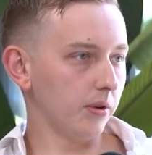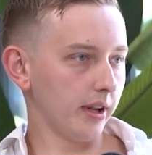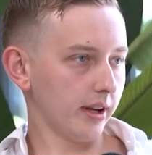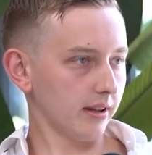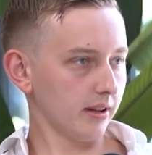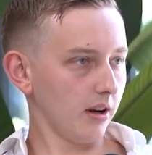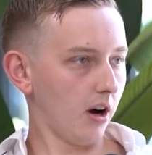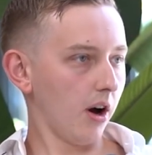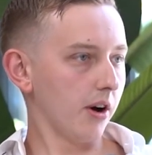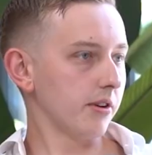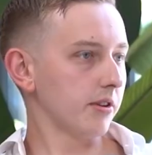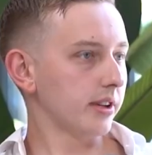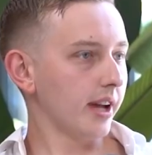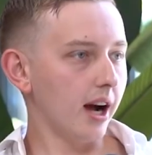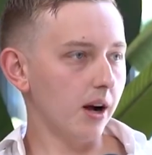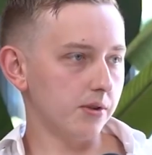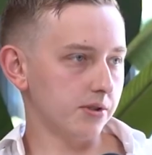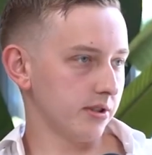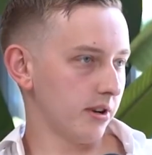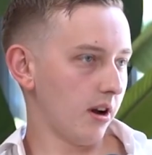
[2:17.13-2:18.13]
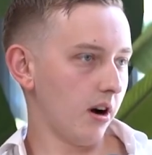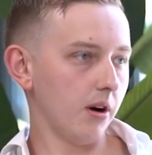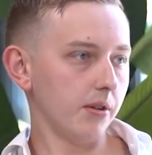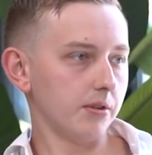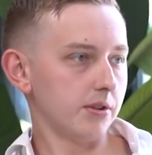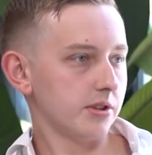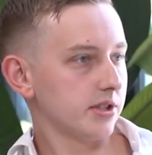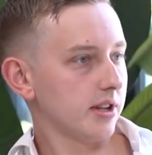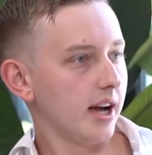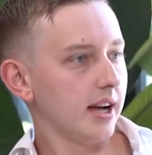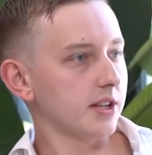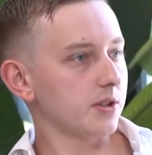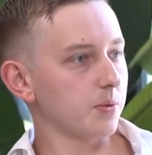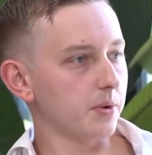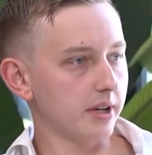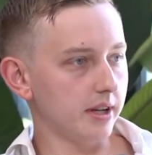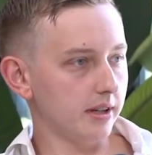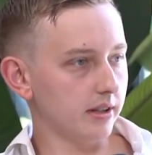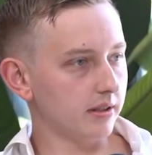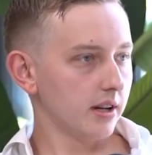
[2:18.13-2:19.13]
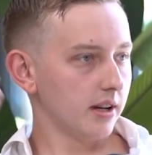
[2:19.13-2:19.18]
$100,000 last week.